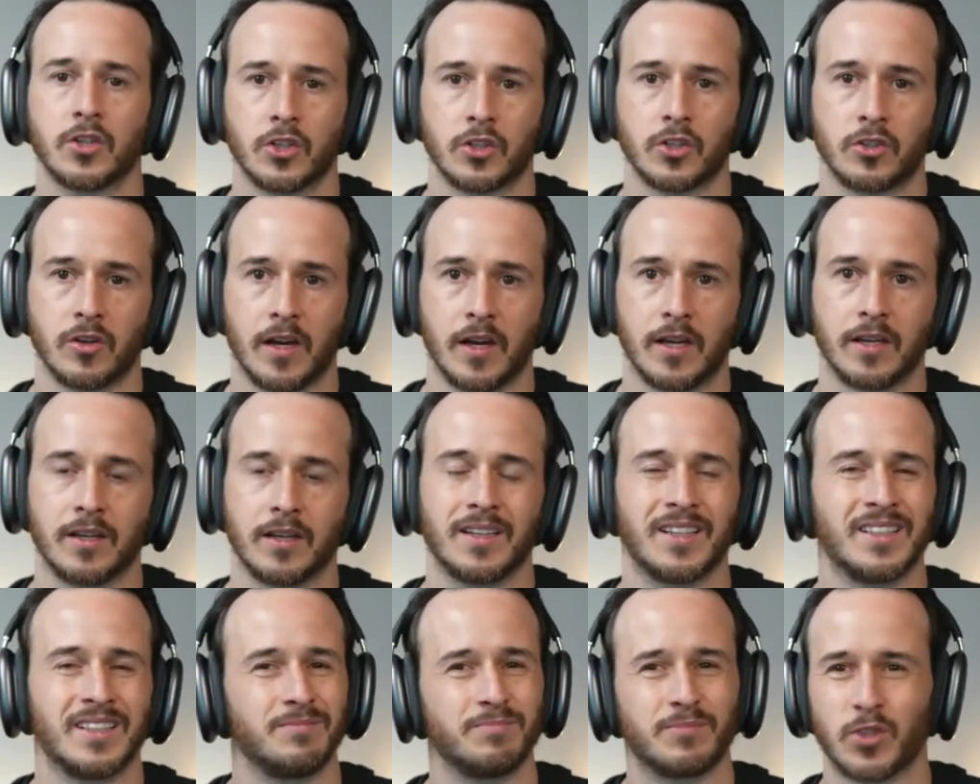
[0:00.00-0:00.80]
Great.
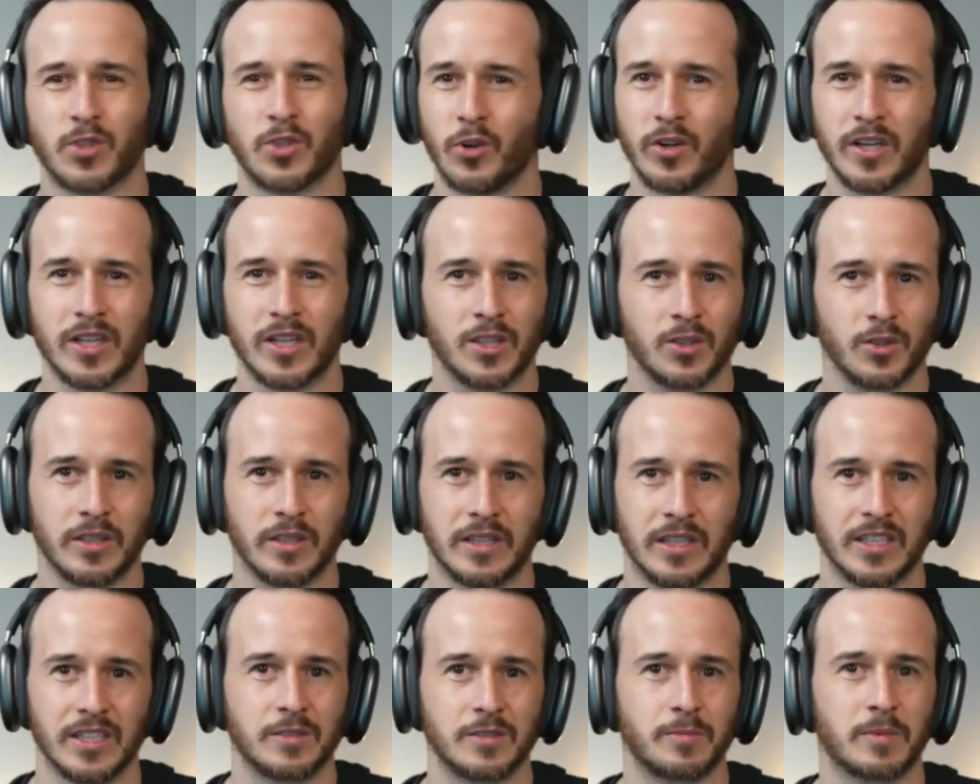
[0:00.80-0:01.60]
Don't
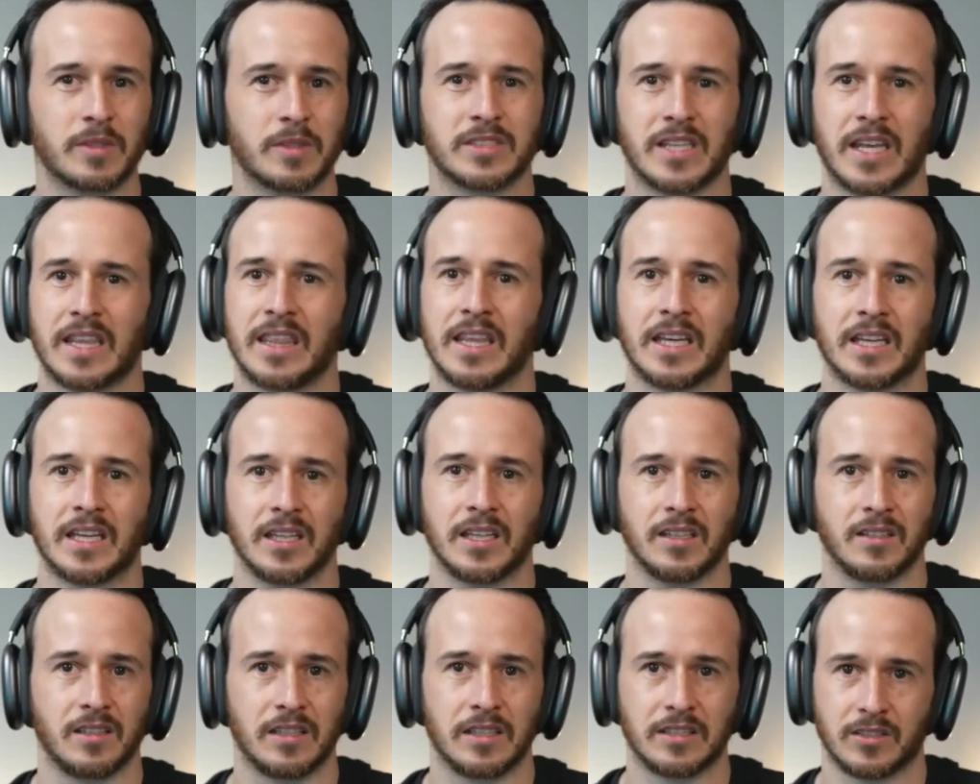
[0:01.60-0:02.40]
include this because I think
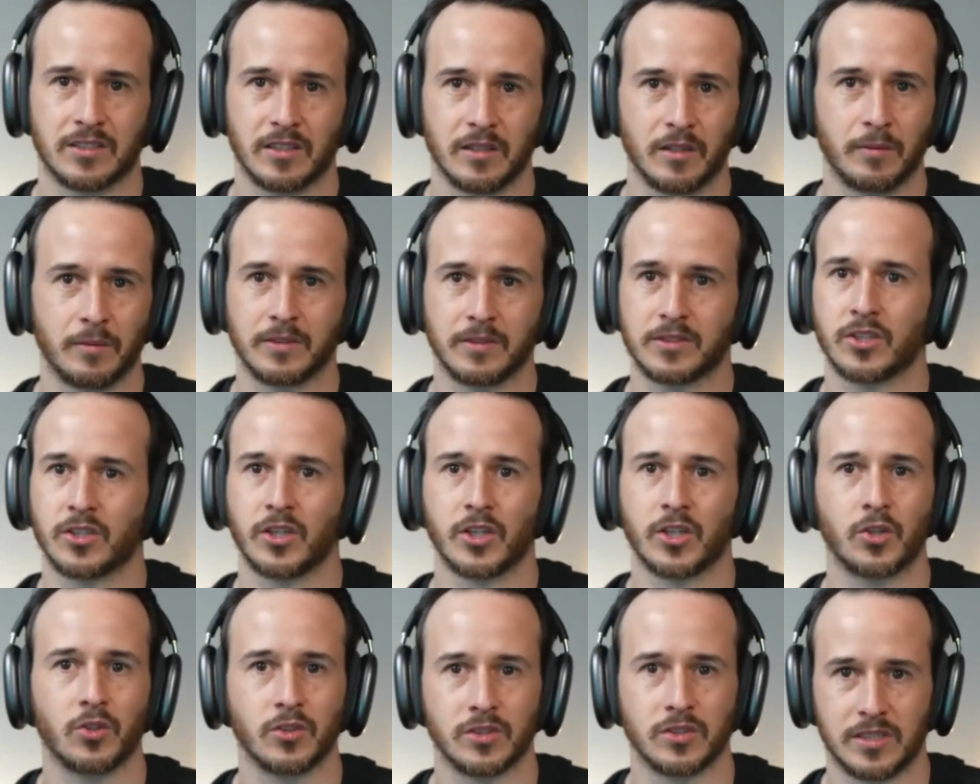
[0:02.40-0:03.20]
it's
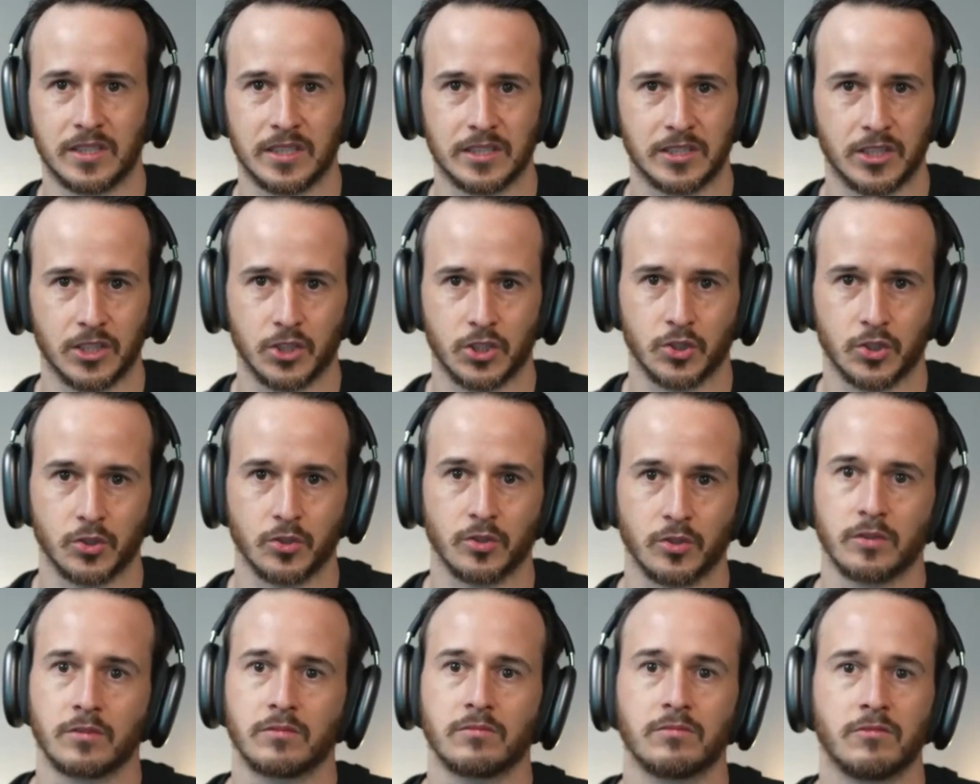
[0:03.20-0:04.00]
going to cause this
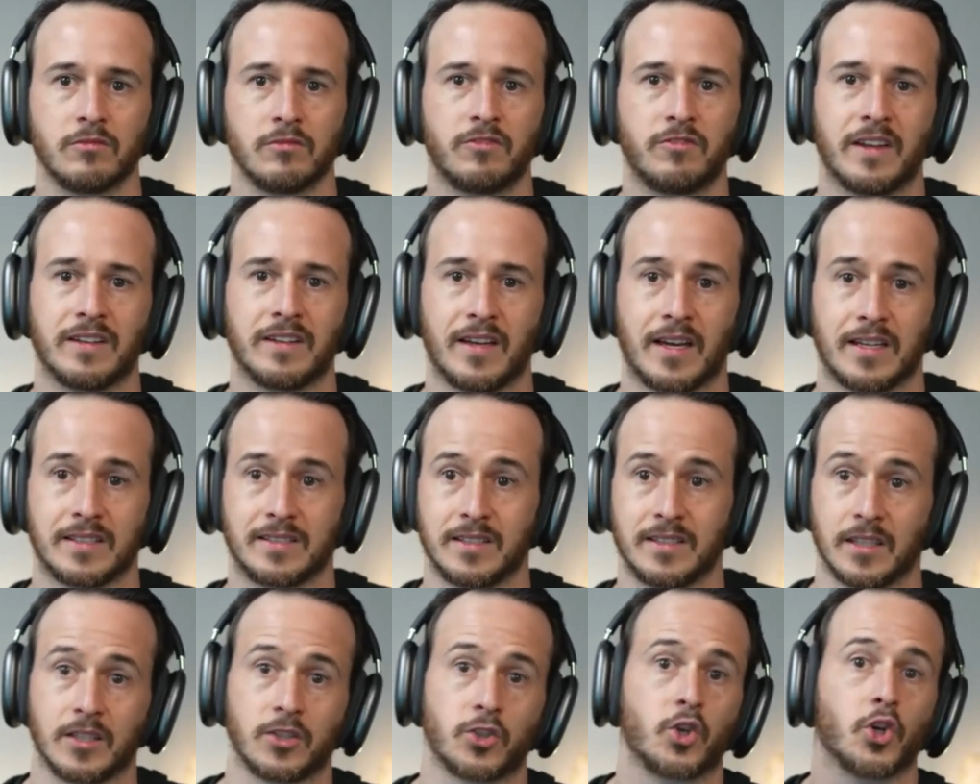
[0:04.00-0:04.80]
issue.
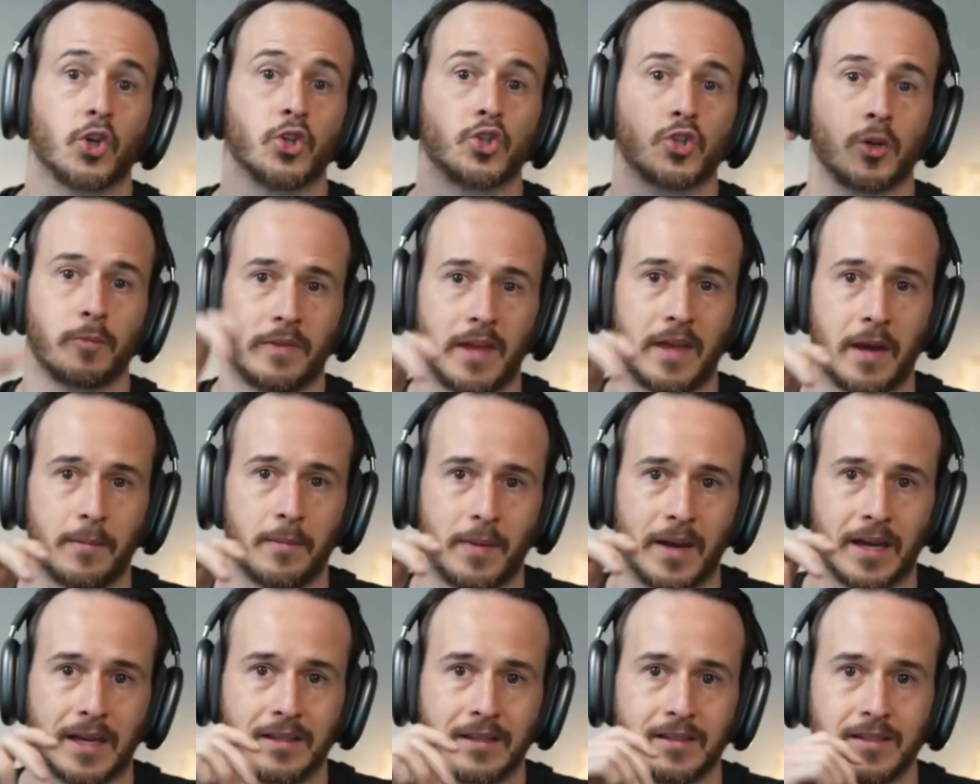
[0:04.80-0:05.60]
Fantastic. Go drop that
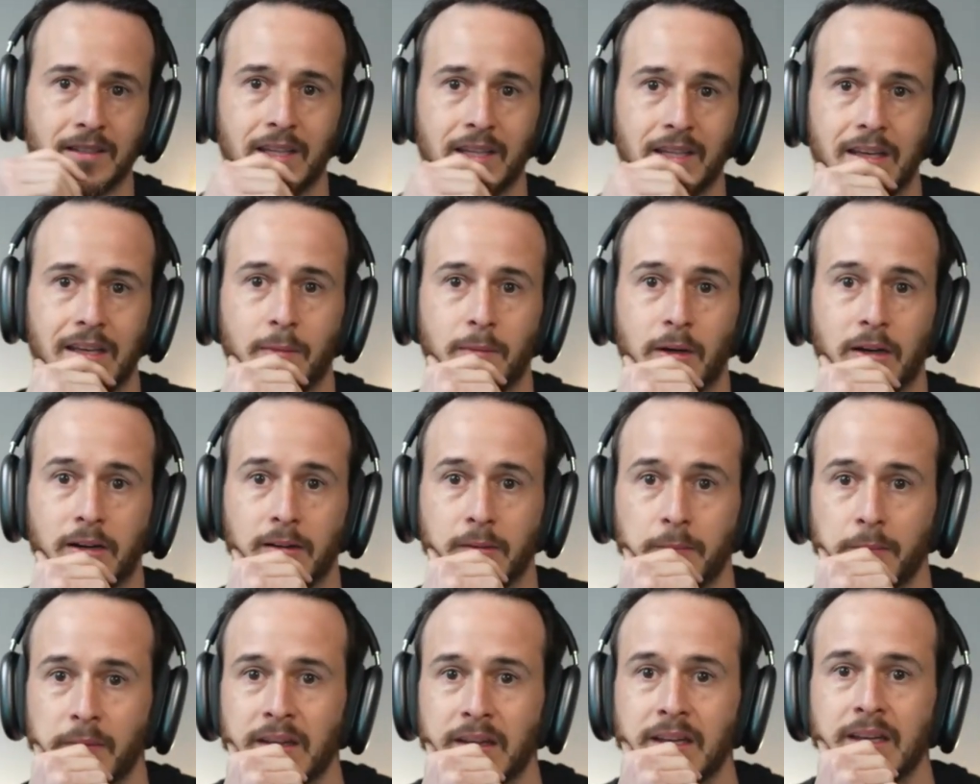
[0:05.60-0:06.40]
back into the email.